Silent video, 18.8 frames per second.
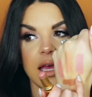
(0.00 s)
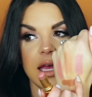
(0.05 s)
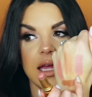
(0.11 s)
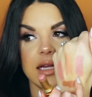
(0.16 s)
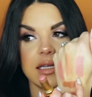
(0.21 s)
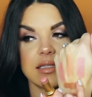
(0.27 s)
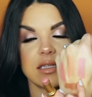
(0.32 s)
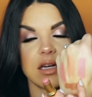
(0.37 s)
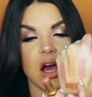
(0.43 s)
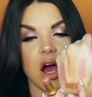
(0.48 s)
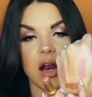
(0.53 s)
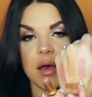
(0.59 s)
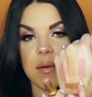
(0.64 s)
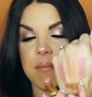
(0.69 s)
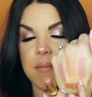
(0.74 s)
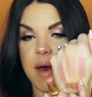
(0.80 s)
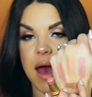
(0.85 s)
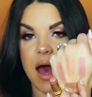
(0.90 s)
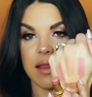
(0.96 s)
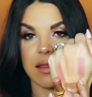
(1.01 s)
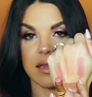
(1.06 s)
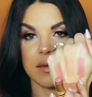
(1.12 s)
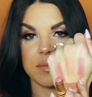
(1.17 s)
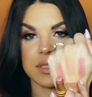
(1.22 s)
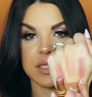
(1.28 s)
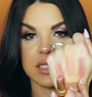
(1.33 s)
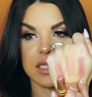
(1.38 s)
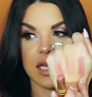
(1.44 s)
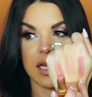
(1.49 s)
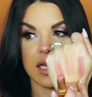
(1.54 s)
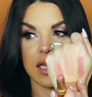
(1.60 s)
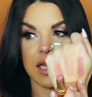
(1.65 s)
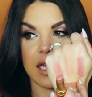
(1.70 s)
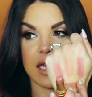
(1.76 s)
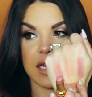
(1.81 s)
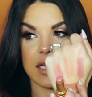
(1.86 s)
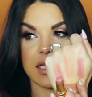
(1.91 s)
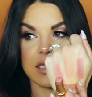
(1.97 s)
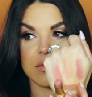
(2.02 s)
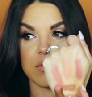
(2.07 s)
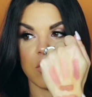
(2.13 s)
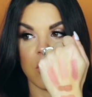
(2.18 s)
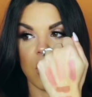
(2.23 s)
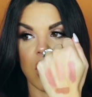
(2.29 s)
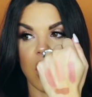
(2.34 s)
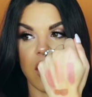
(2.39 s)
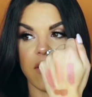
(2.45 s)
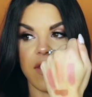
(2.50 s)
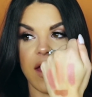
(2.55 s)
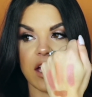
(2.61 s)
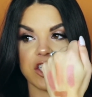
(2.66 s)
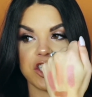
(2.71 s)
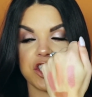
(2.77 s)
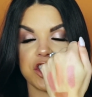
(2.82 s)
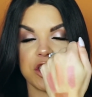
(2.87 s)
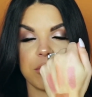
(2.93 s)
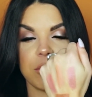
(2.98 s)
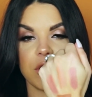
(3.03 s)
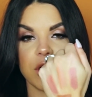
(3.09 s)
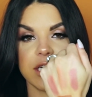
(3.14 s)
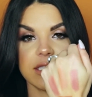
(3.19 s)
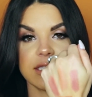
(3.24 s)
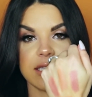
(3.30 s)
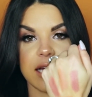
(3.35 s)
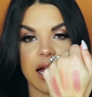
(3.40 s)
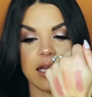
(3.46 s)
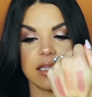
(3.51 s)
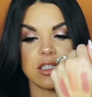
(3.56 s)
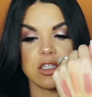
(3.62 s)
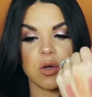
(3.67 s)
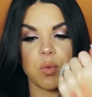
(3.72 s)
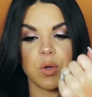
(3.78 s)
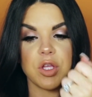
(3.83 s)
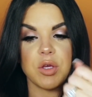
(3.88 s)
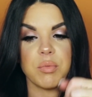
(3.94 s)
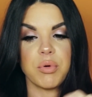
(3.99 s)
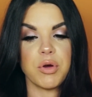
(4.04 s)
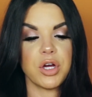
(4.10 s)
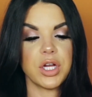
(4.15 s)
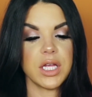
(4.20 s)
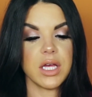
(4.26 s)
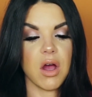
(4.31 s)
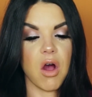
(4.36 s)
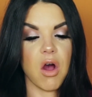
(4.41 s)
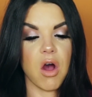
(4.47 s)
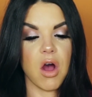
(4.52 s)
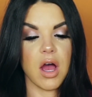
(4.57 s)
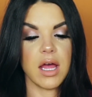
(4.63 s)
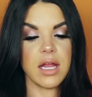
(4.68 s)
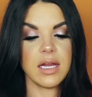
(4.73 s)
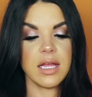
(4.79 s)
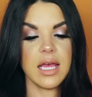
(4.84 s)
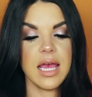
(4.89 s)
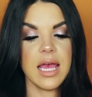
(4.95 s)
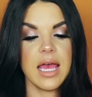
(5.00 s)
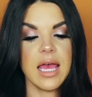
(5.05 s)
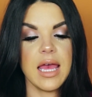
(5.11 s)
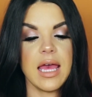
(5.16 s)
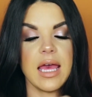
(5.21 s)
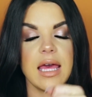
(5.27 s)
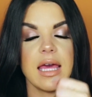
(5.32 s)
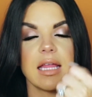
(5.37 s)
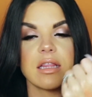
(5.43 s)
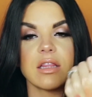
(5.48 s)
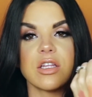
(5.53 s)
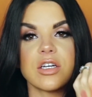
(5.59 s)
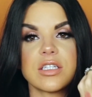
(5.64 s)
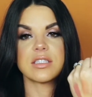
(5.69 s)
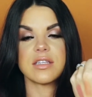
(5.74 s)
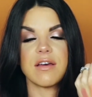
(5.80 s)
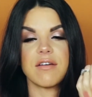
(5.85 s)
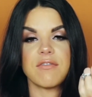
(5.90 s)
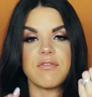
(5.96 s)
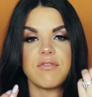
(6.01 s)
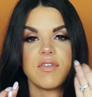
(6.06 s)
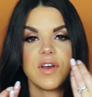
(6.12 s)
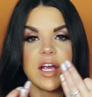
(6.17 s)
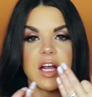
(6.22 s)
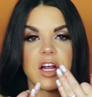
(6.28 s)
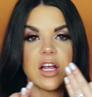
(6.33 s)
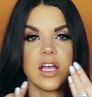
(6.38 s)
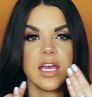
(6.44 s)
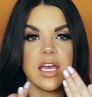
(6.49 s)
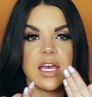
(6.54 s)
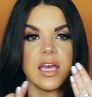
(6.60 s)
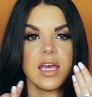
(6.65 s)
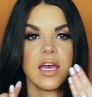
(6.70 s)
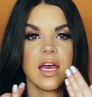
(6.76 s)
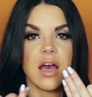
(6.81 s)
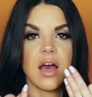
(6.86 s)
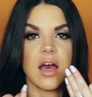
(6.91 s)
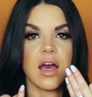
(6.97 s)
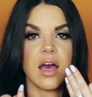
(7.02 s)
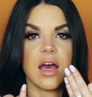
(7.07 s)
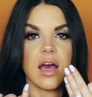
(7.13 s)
It is not a matte lipstick. It is more on that shimmery side. So when you put it on, it looks very